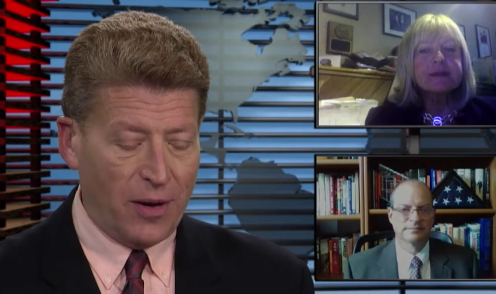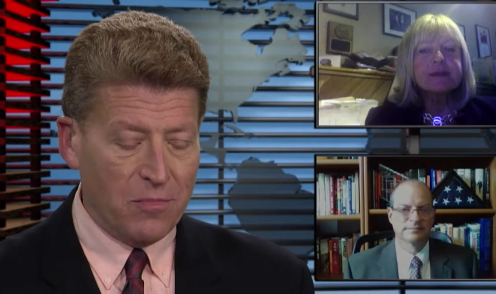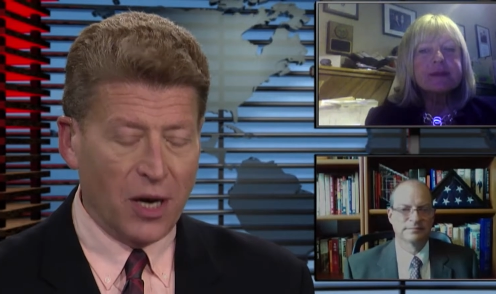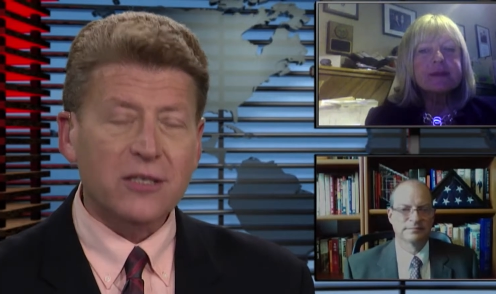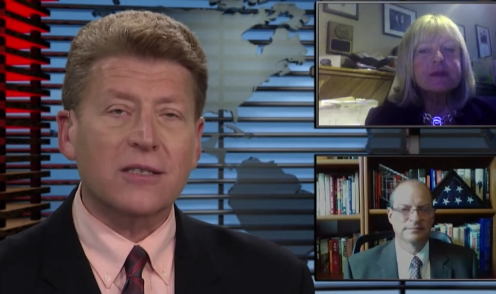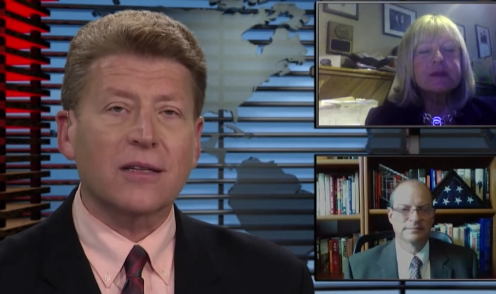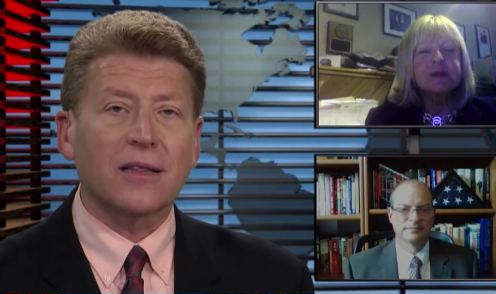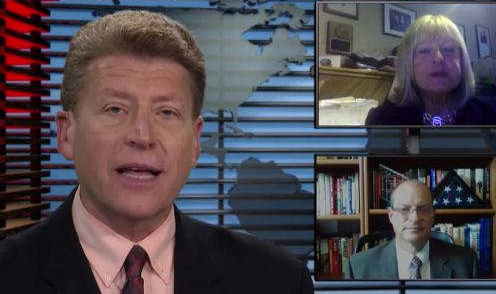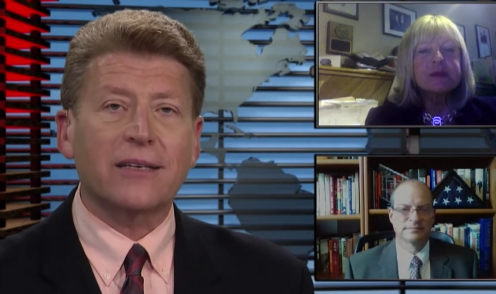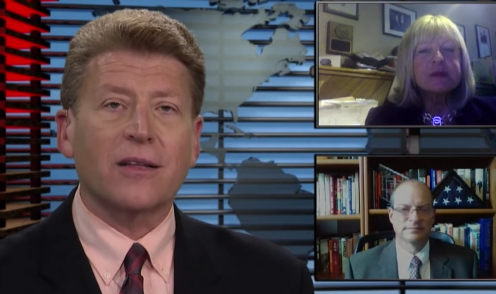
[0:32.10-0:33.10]
Speaker 1: I must
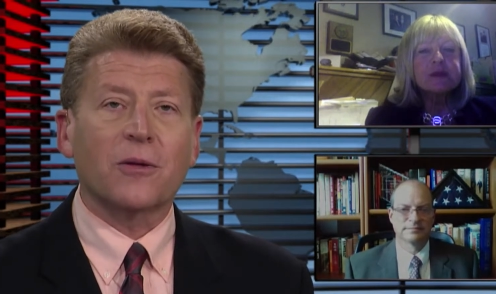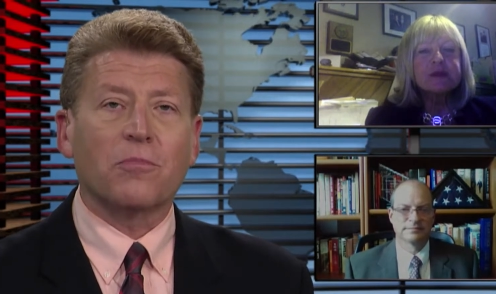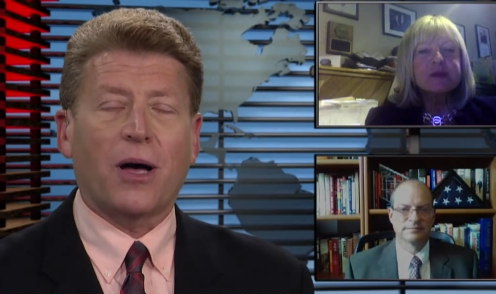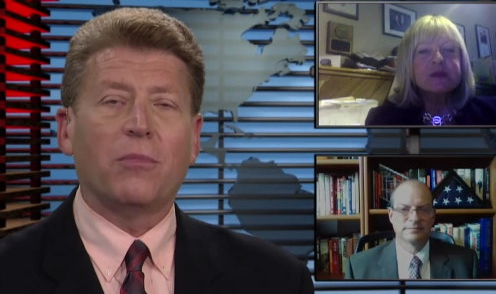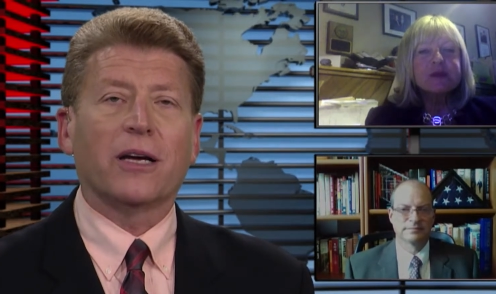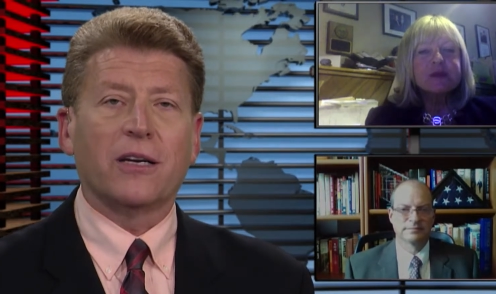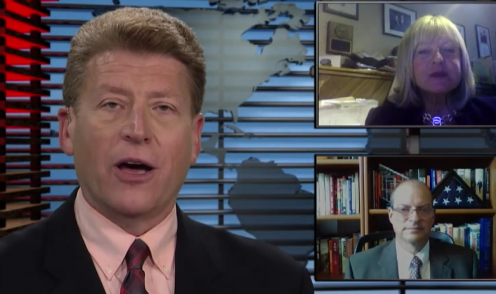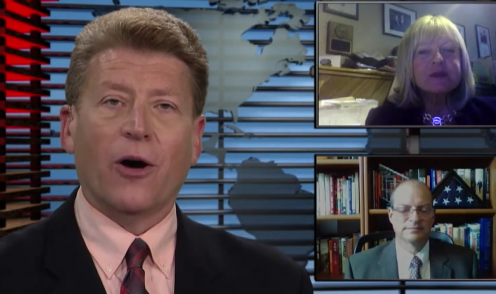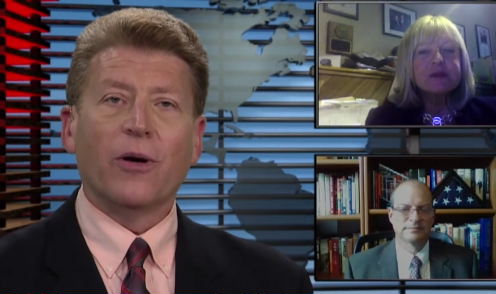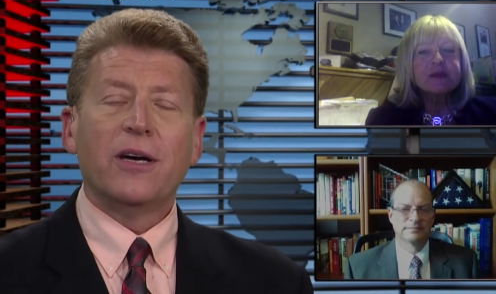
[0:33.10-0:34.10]
let the public
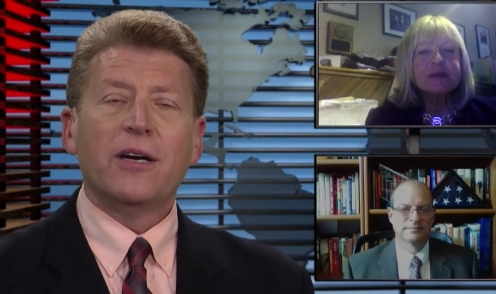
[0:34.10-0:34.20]
know.